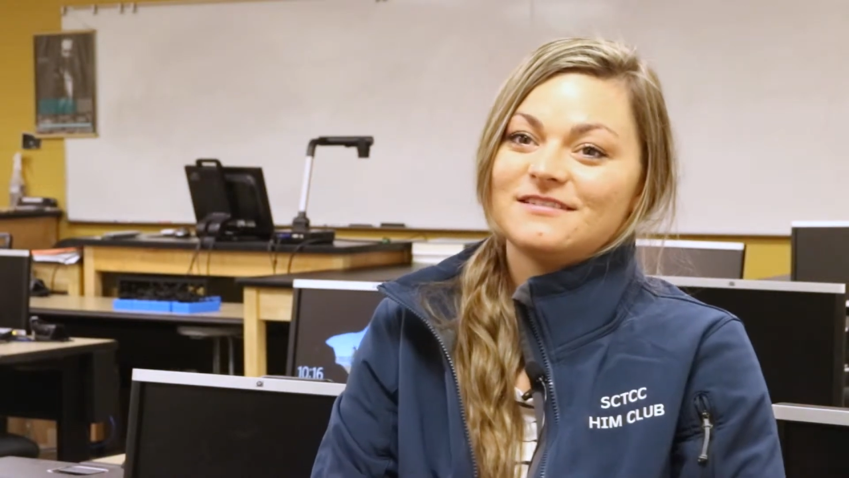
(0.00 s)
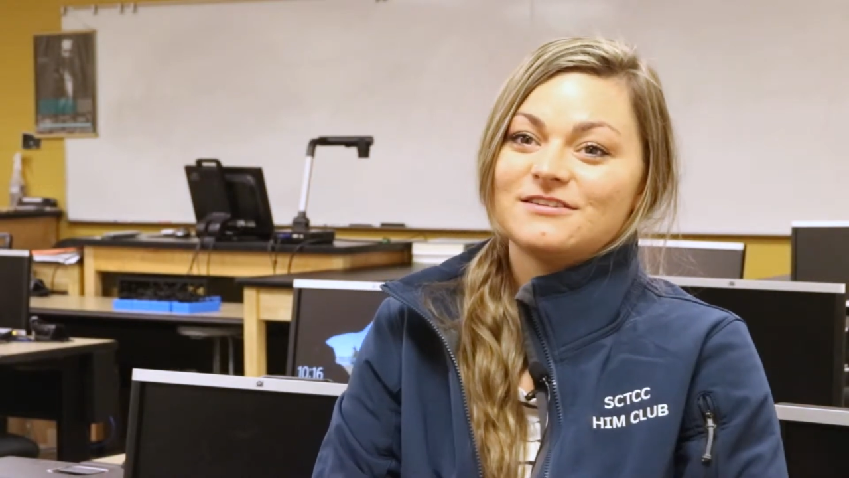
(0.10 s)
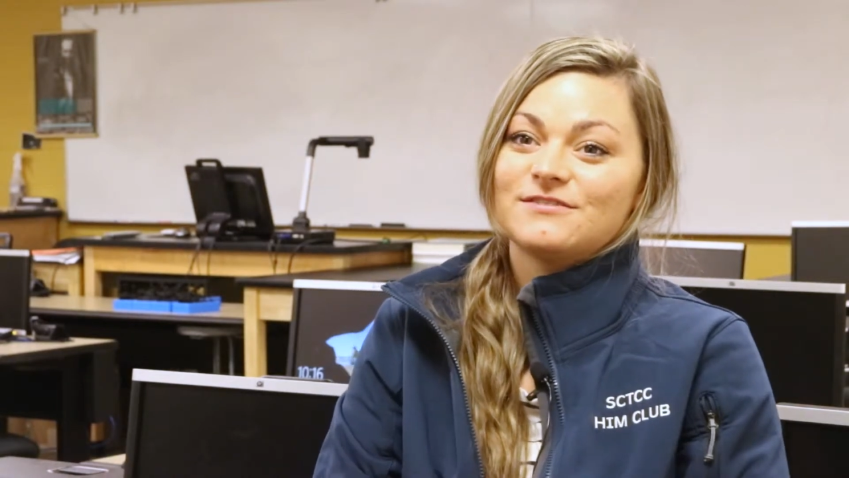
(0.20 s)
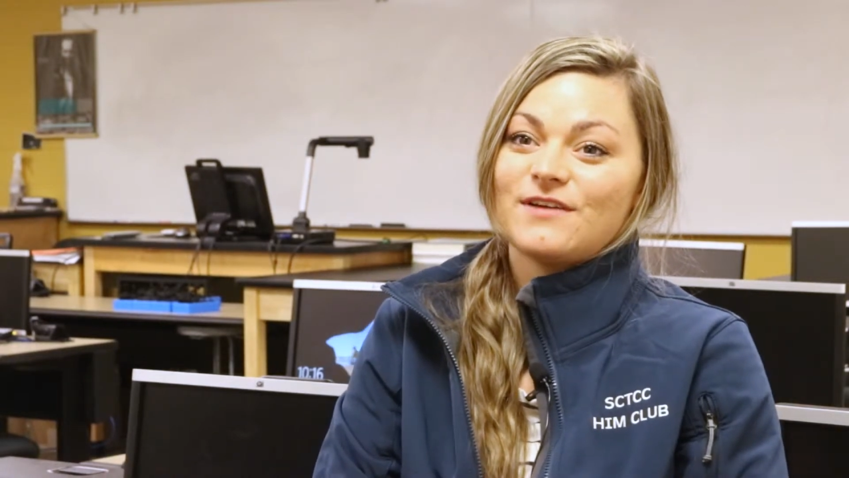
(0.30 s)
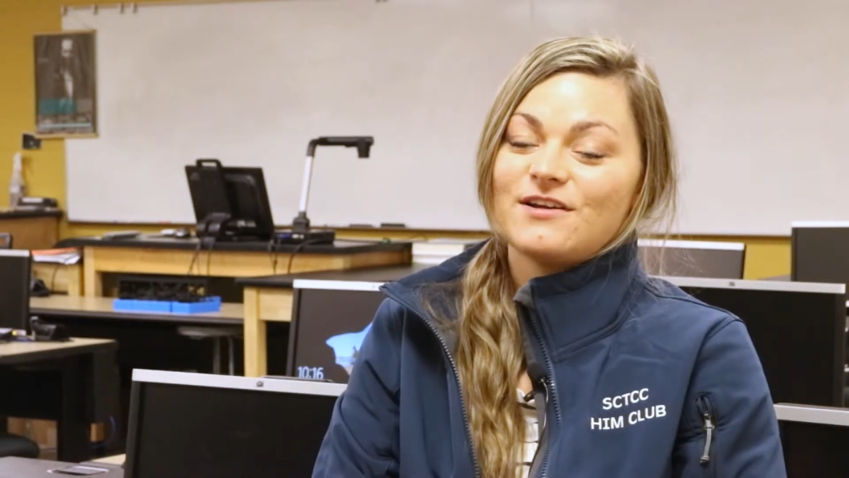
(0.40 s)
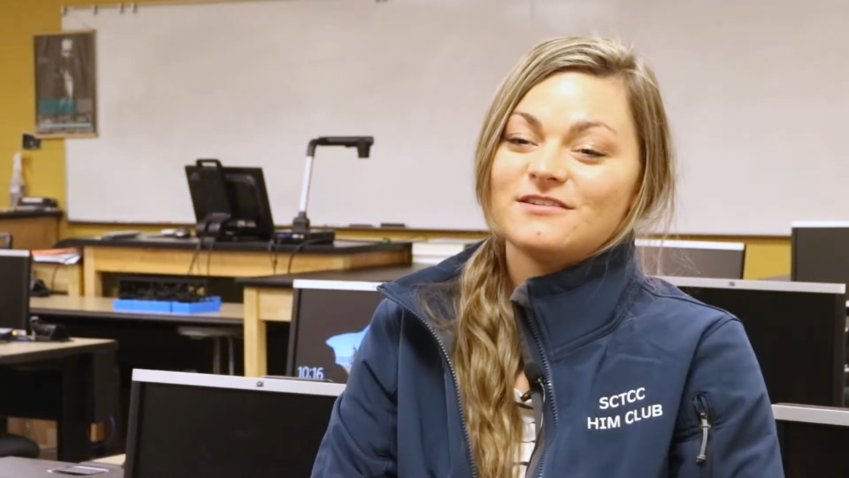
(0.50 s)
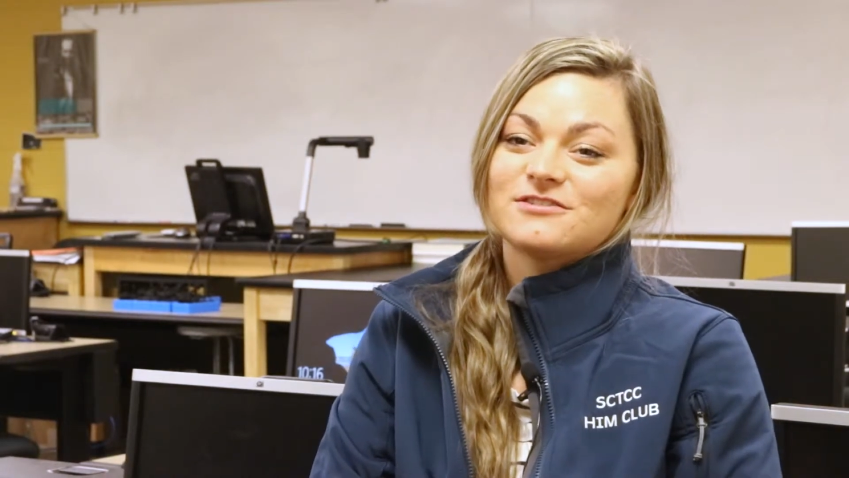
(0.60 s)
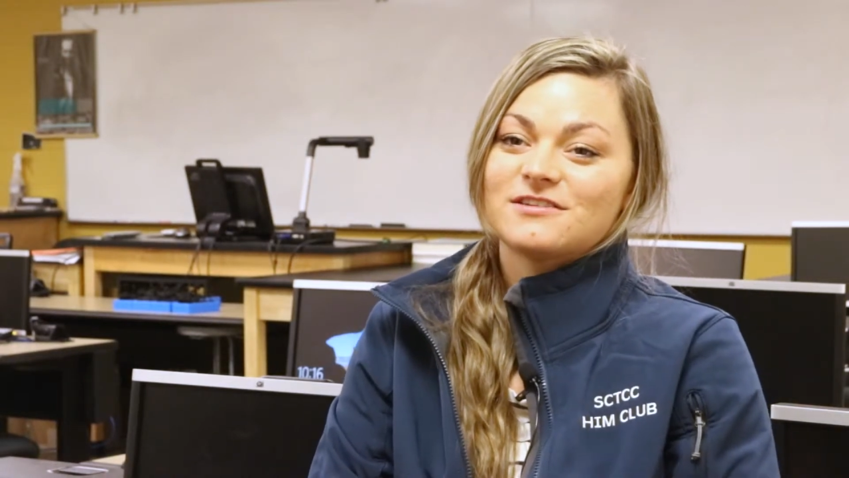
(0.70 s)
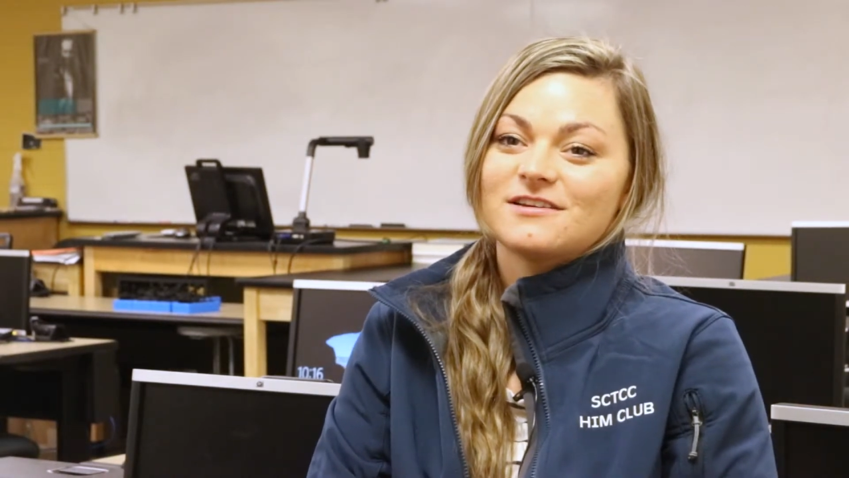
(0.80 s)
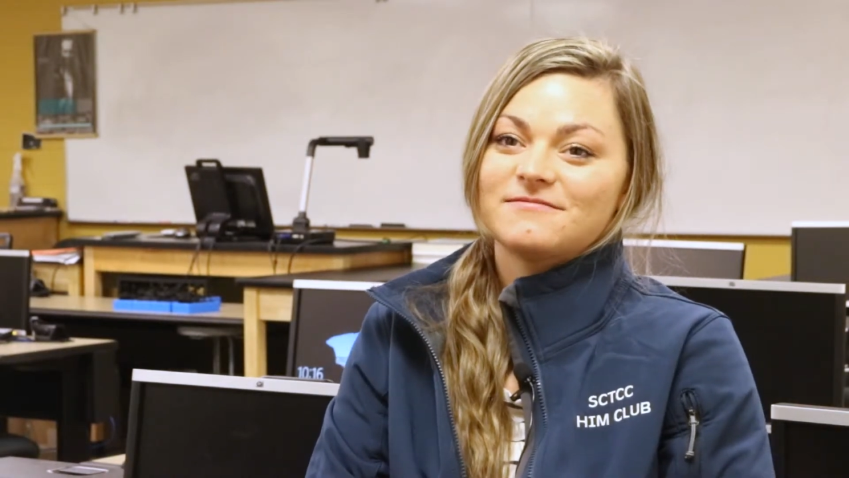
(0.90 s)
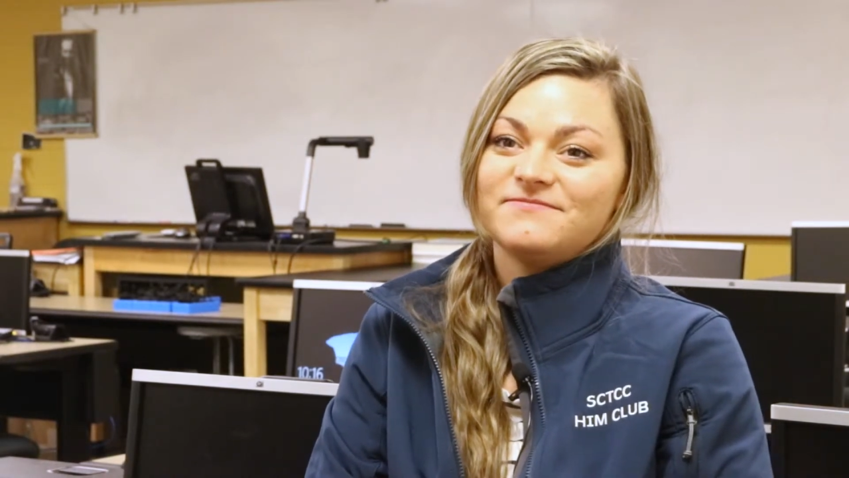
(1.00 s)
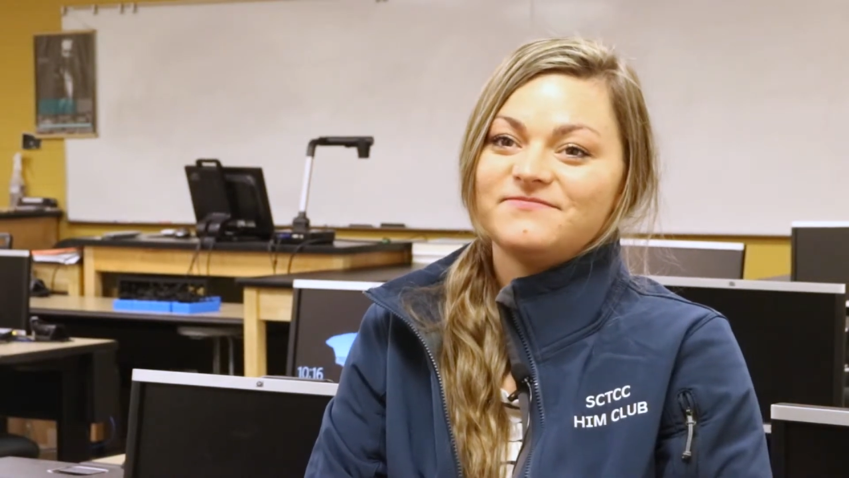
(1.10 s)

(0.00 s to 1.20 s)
It's very interesting.